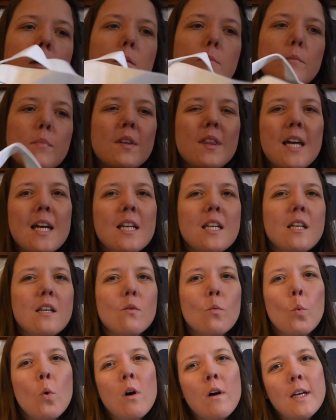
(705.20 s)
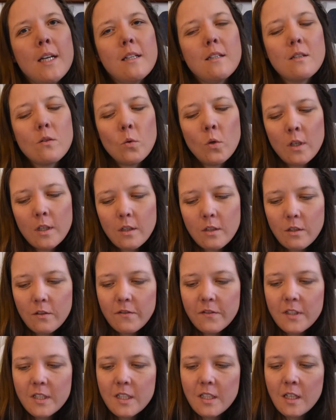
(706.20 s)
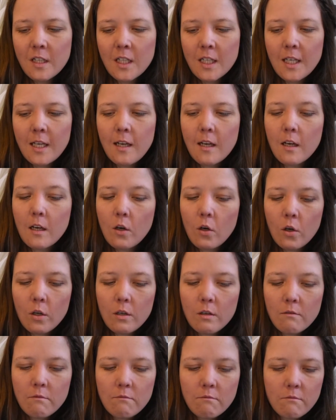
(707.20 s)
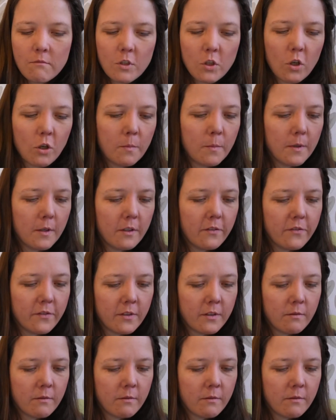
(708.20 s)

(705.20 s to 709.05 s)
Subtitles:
But then white's quite good for dyeing on top of.